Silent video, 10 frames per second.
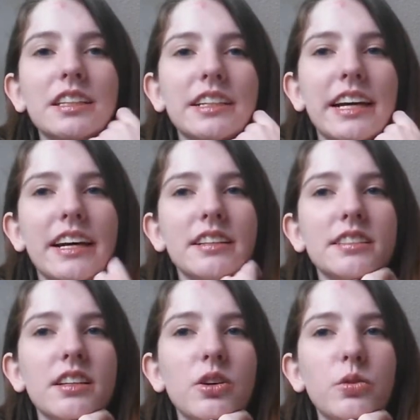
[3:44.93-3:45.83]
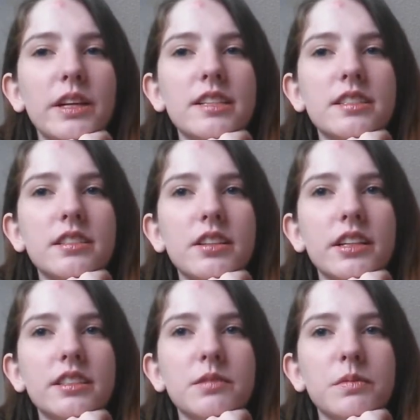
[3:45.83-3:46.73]
Okay, so let's
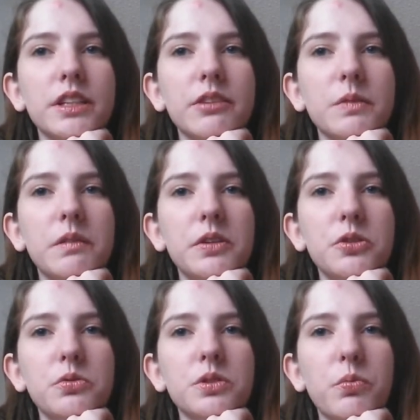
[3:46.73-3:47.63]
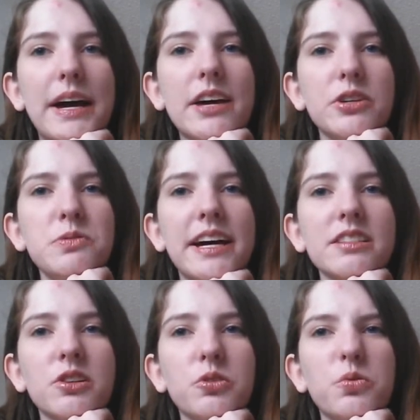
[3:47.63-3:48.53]
look at some of the reviews. Wow, you
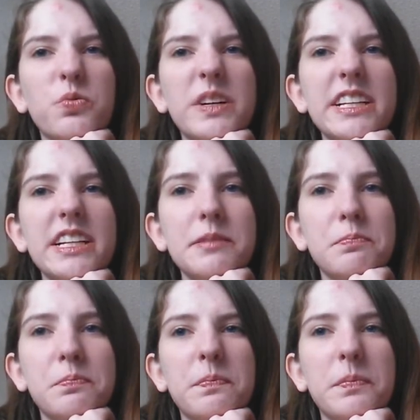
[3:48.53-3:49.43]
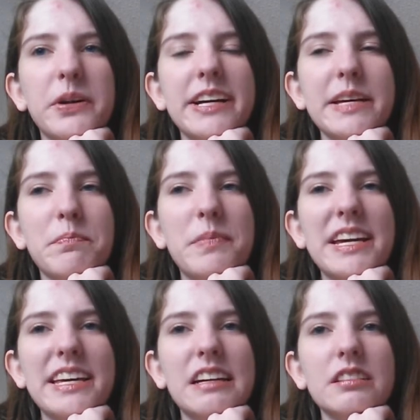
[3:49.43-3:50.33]
guys are pretty
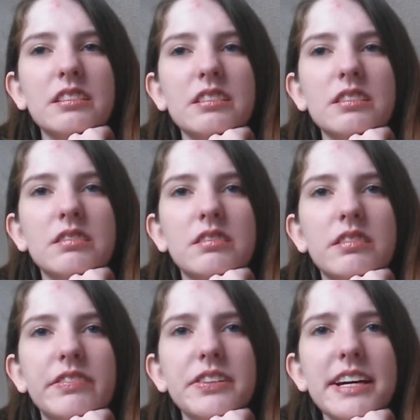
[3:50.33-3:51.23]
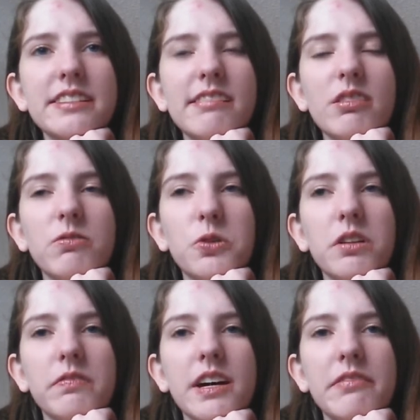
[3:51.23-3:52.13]
picky on this. You guys give it a 4 out
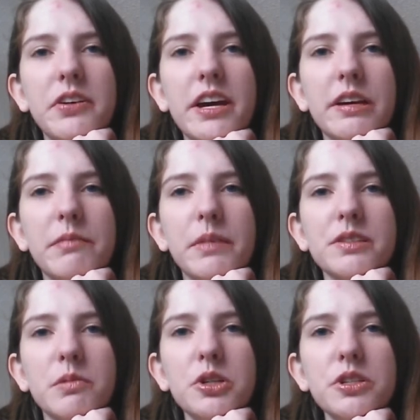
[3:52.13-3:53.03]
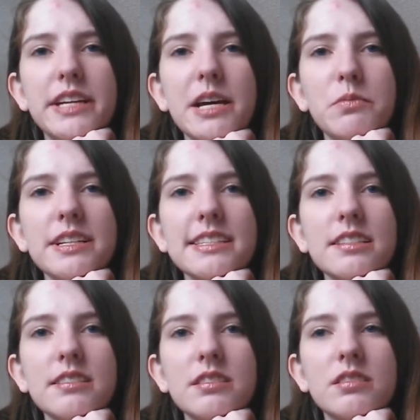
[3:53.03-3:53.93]
of 5, you gotta give me some good damn
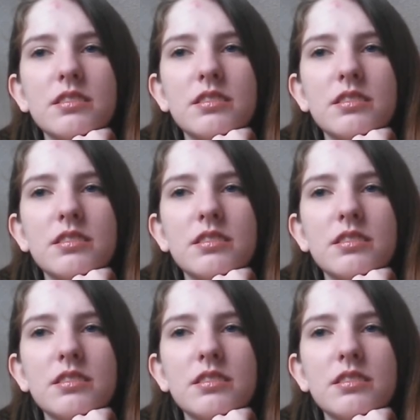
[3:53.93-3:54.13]
reasons.